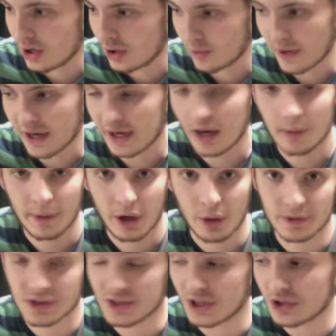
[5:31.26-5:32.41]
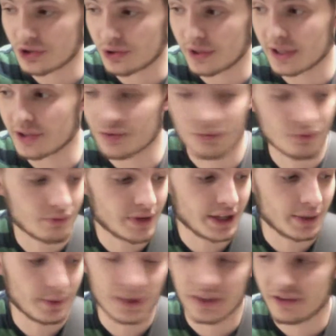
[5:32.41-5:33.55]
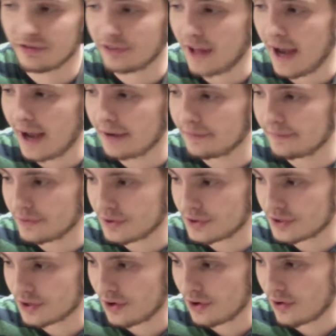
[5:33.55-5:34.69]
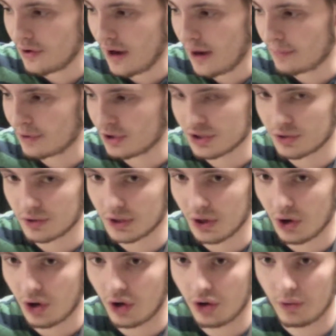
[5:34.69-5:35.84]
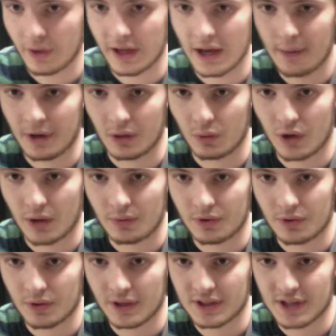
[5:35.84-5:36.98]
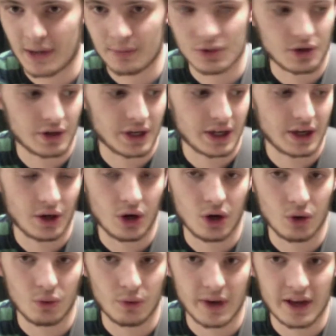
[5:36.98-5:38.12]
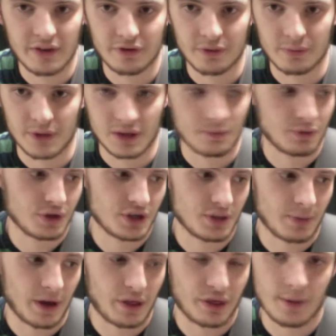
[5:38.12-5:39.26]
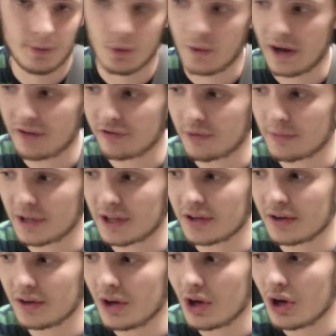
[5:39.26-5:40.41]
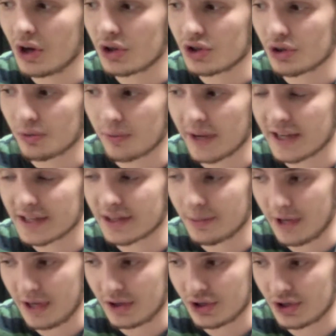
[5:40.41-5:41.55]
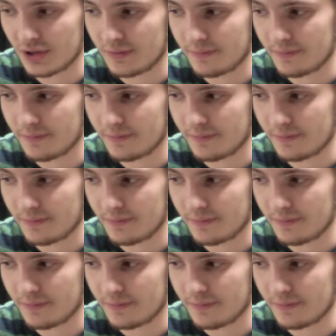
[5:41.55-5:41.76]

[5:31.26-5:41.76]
Right now my open 6th string is really flat, so I'm going to turn it all the way up, and what I'm doing is I'm turning it away from me, pushing my thumb away from me to raise the pitch.